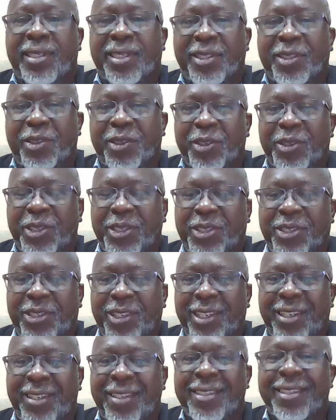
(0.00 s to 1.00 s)

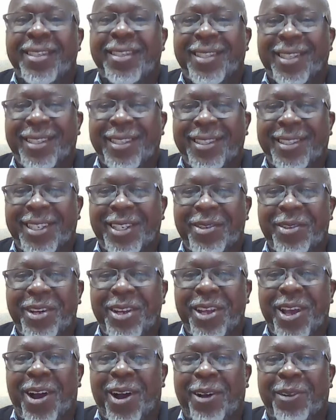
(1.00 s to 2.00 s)

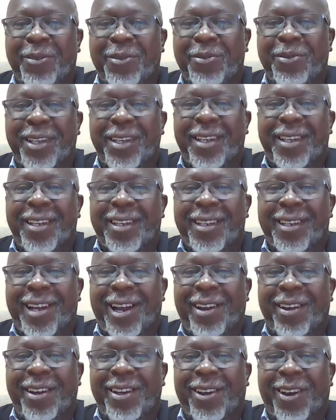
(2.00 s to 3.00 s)
citizenry of
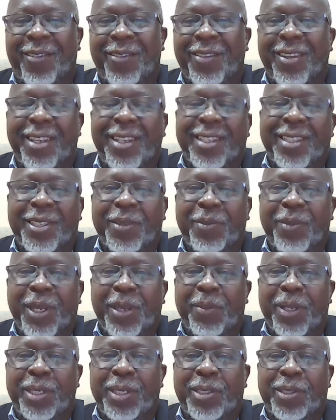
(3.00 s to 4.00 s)
CARICOM, to
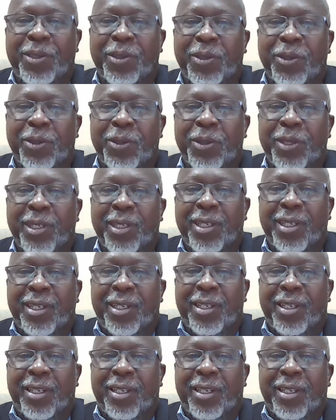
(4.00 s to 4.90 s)
be able to